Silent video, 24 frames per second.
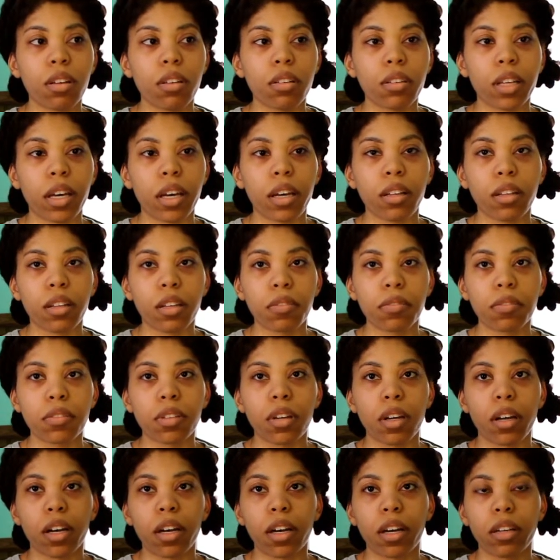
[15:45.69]
that loves
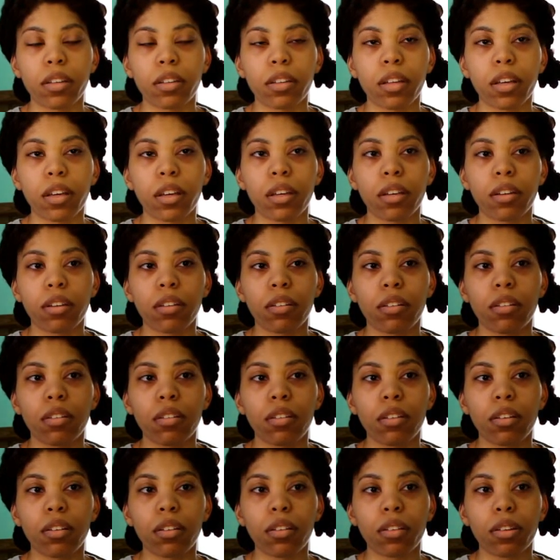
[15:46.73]
God, then
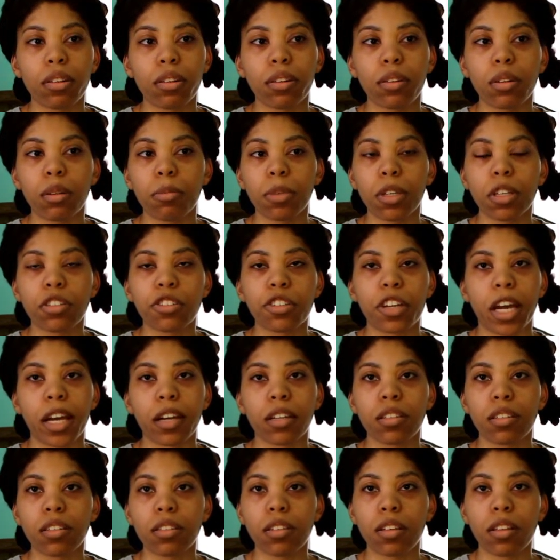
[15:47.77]
they're gonna be
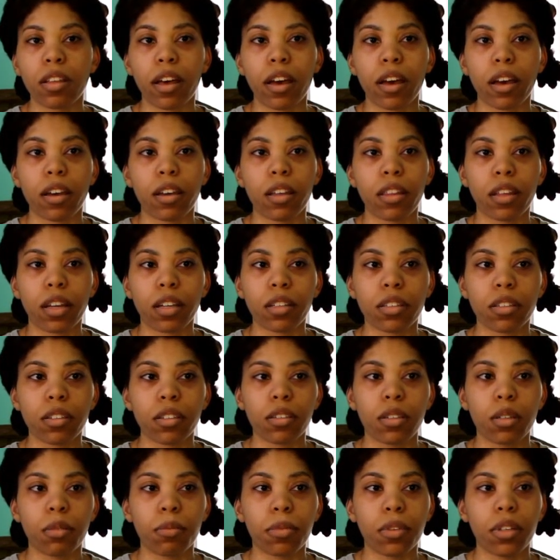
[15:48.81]
attracted to that, and that's
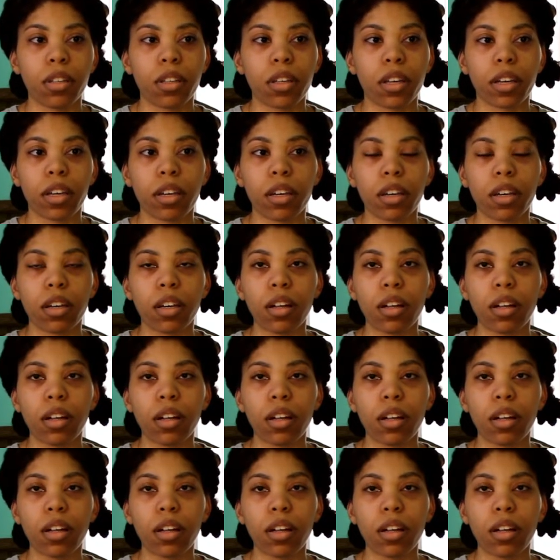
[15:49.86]
gonna be like